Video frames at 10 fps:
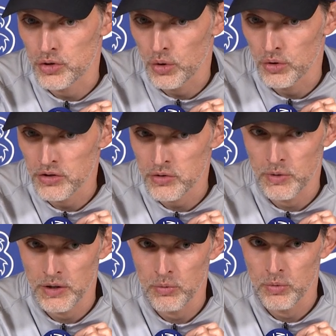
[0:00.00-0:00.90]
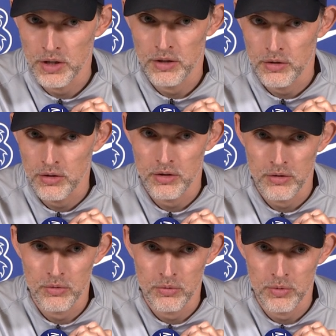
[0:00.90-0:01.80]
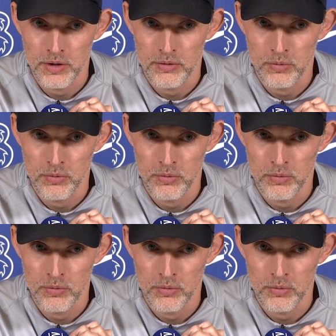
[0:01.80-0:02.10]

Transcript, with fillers: shoulders we we we,